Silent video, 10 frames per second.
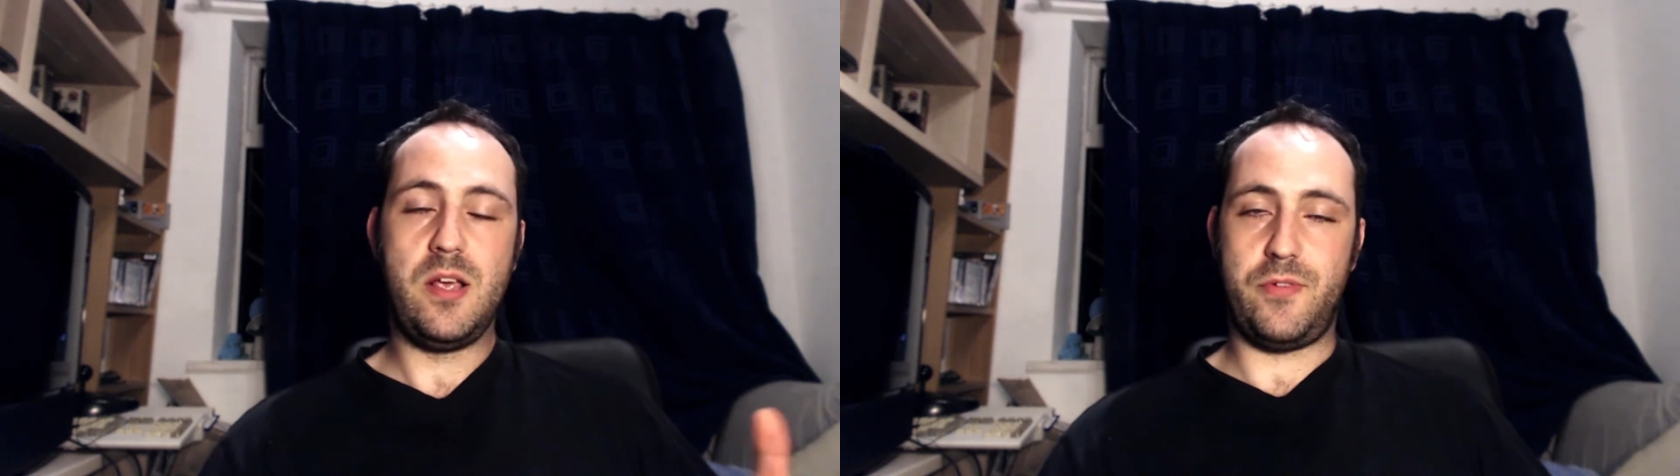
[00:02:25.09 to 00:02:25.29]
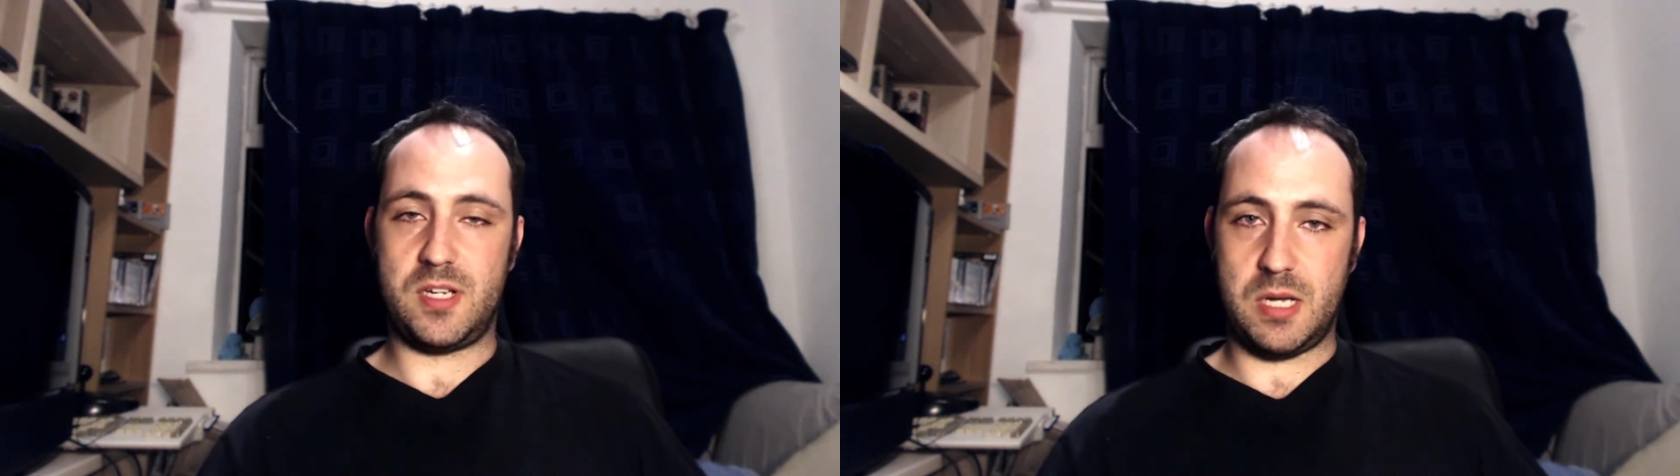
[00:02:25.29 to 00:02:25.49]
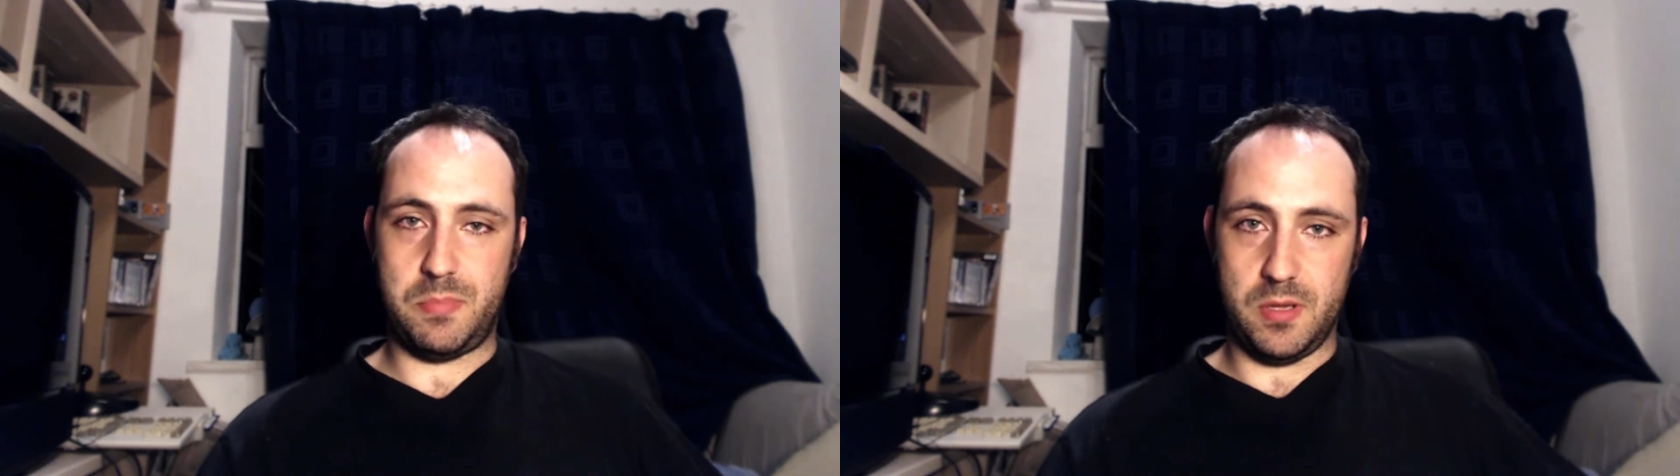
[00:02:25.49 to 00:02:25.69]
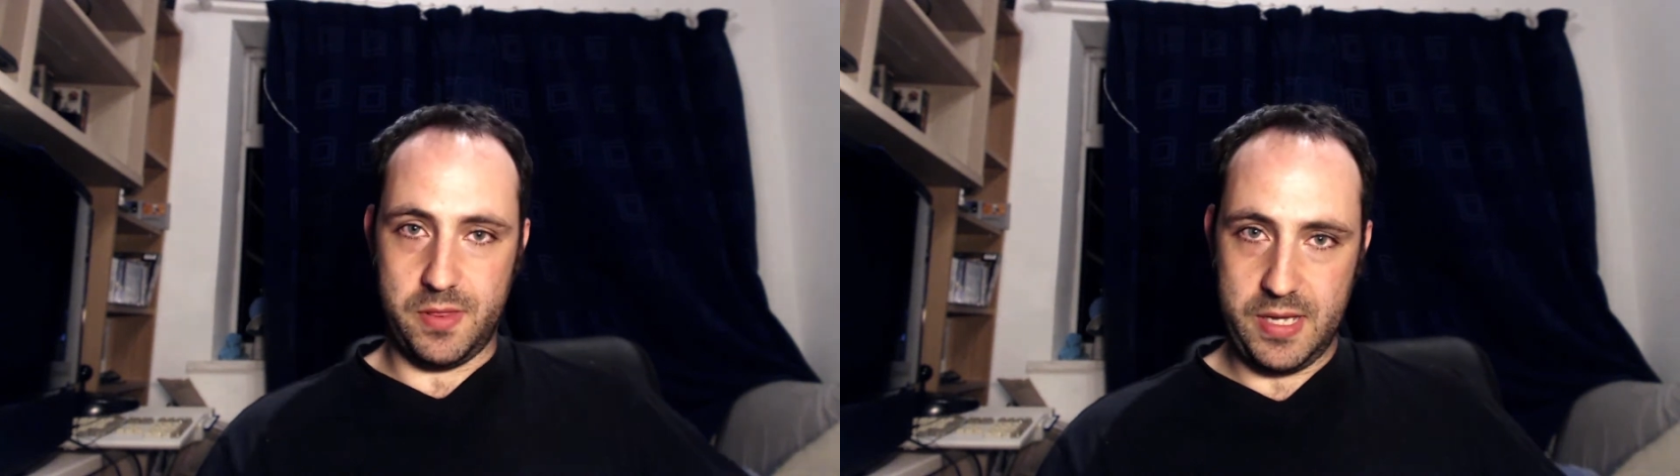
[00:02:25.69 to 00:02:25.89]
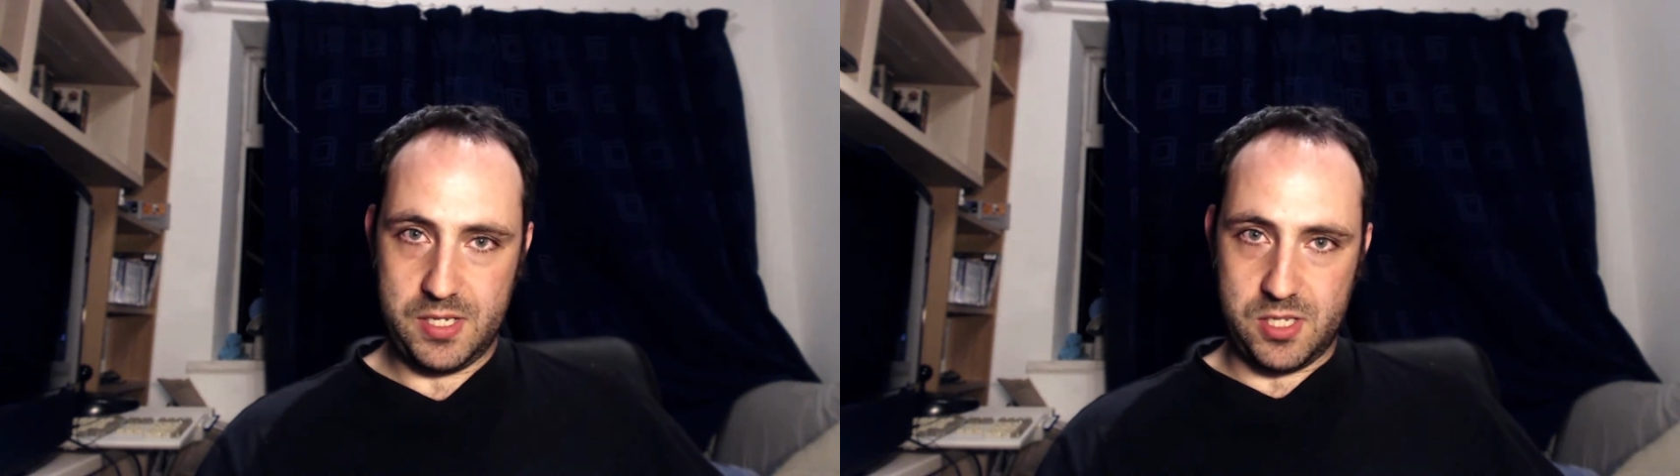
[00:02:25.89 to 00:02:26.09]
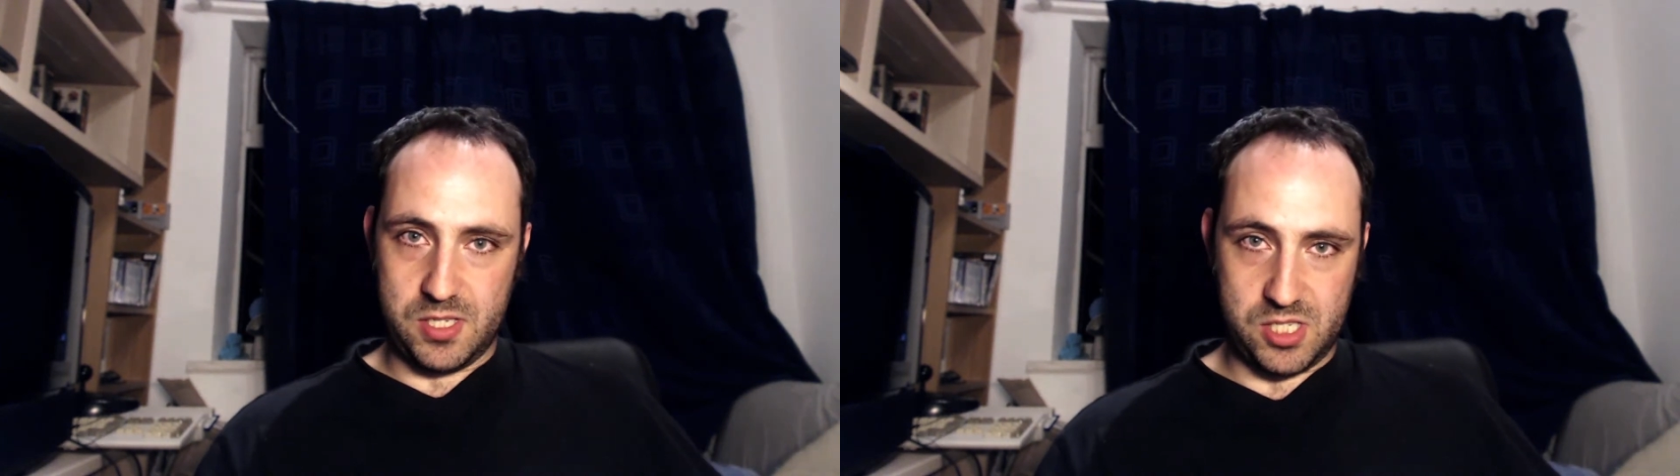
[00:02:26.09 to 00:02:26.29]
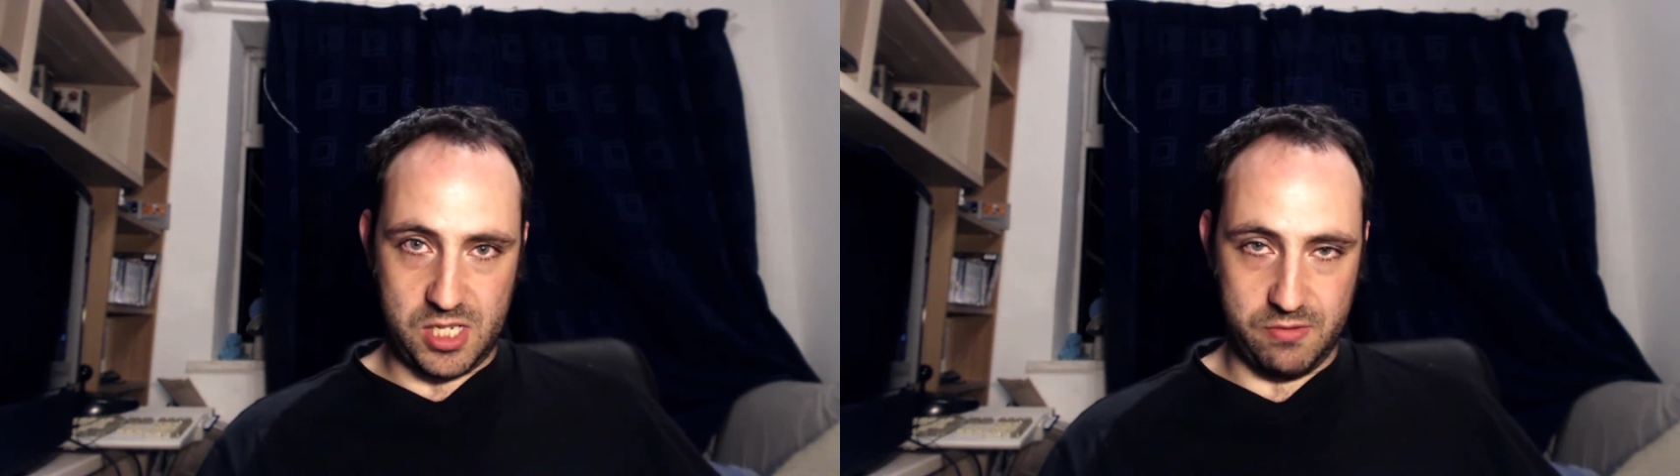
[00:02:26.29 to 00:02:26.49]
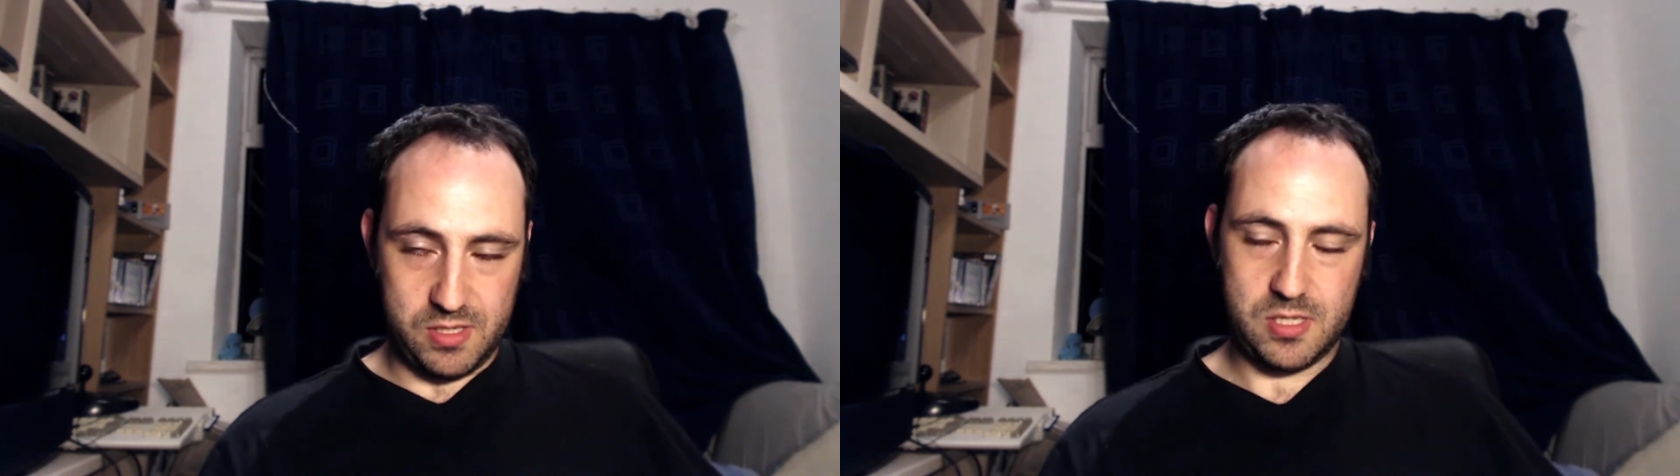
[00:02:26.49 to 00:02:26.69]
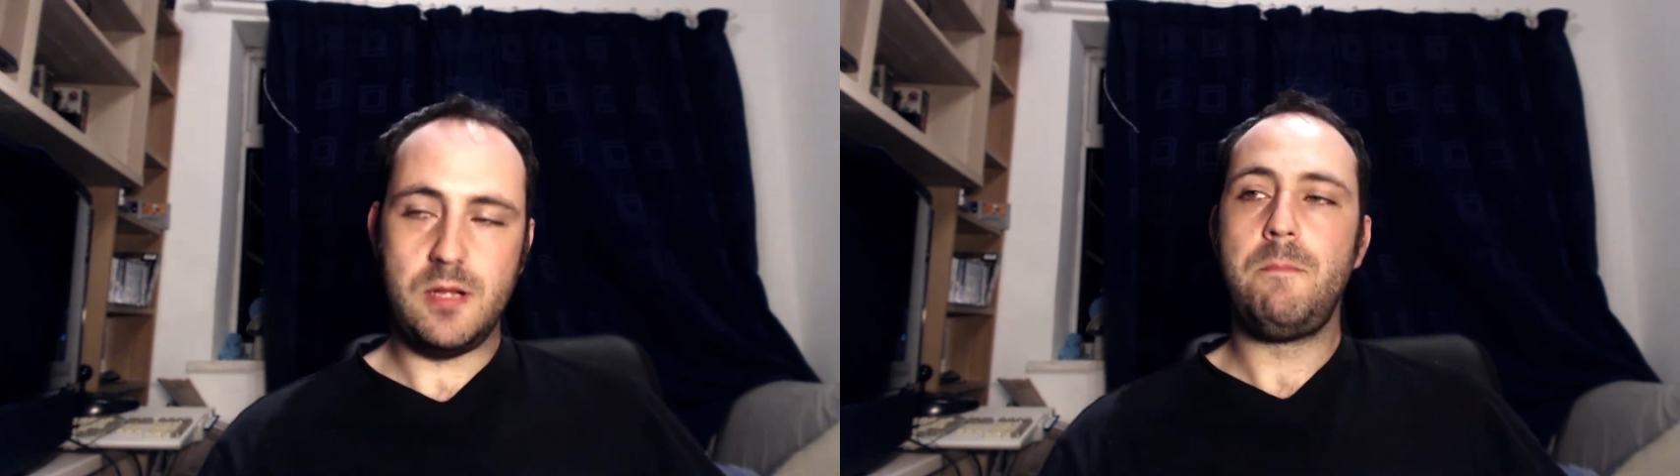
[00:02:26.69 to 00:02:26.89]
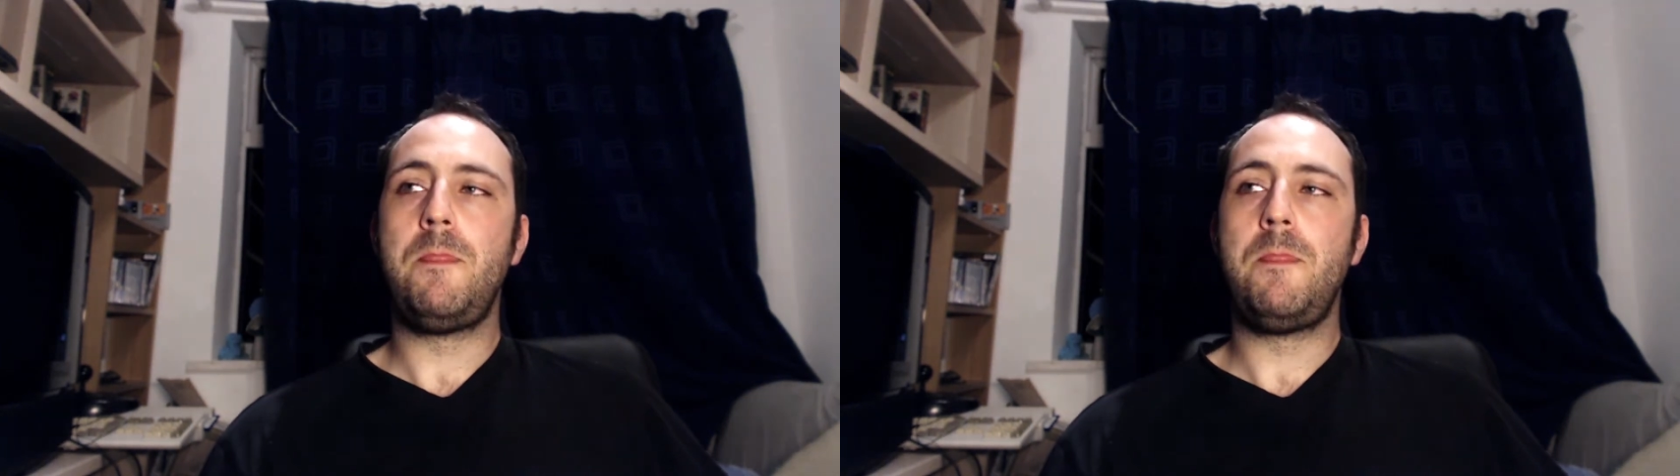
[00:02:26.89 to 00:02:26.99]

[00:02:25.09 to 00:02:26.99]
For example, this series,